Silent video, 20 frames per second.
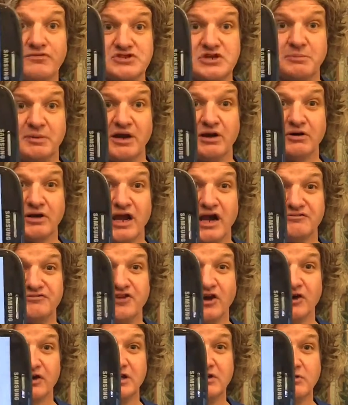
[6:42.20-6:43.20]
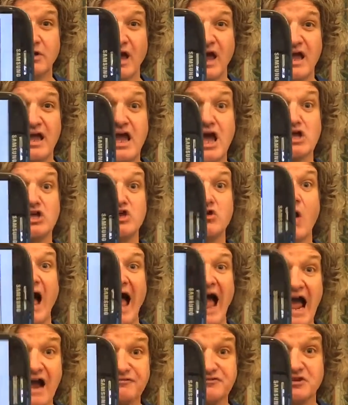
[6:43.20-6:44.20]
to be on gov.uk, you
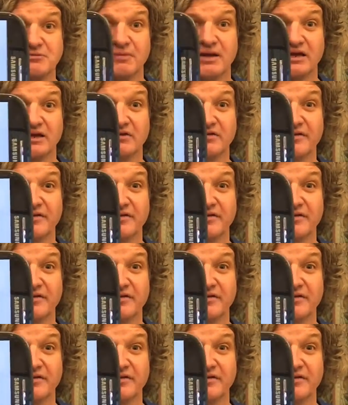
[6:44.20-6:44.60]
have to make your